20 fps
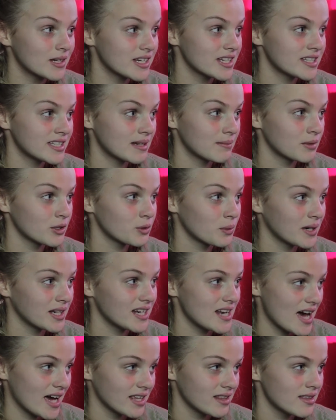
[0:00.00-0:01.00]
on December
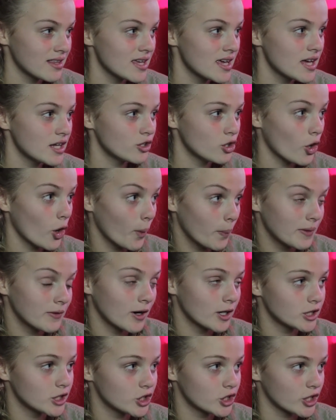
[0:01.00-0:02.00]
29th to open
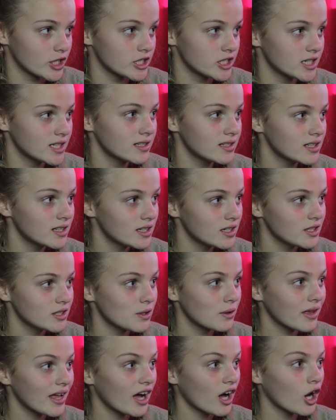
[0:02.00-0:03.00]
registration,
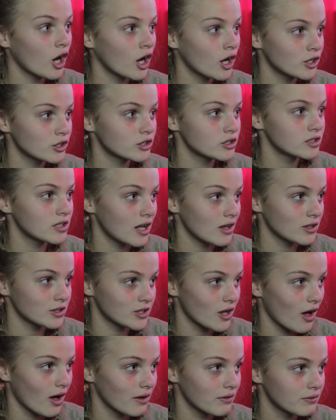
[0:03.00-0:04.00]
you'll get $100
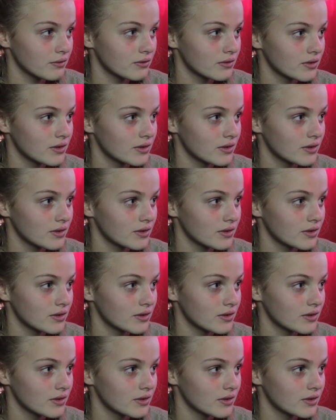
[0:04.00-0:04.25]
off.